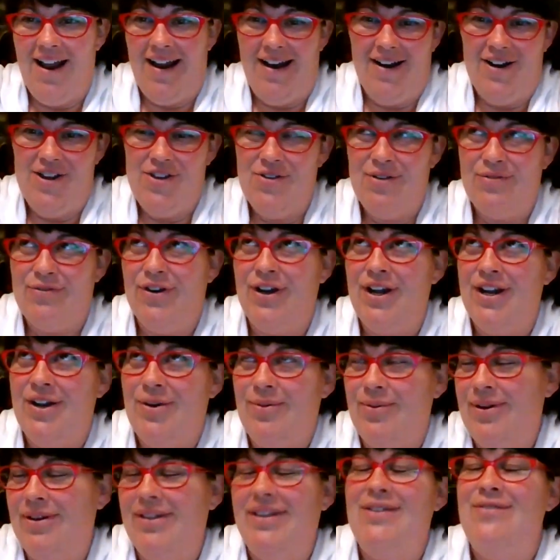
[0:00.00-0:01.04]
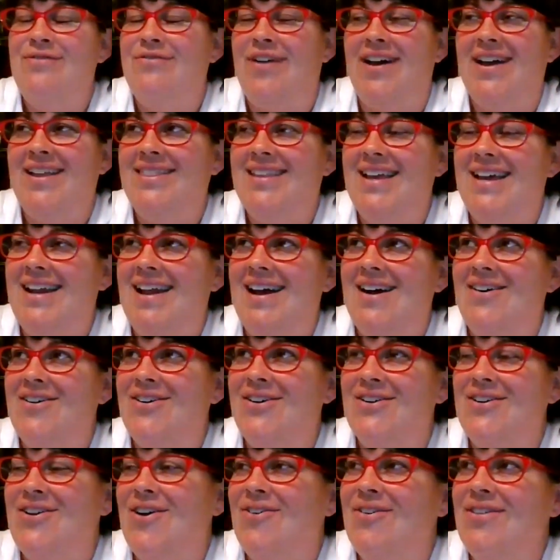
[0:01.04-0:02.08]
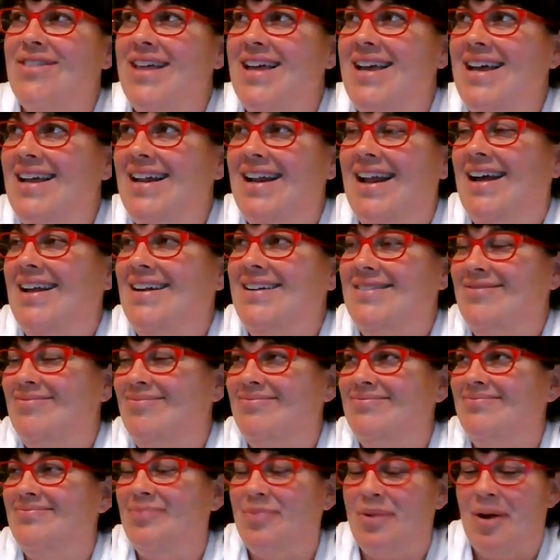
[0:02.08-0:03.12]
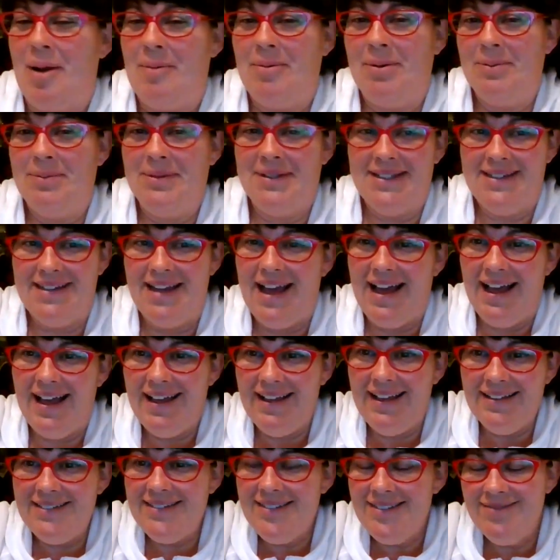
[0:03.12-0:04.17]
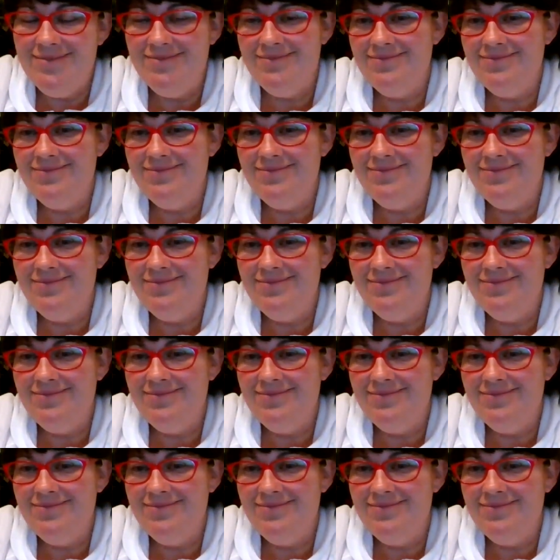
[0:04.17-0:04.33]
are you ever gonna really find that out or know that? Probably not.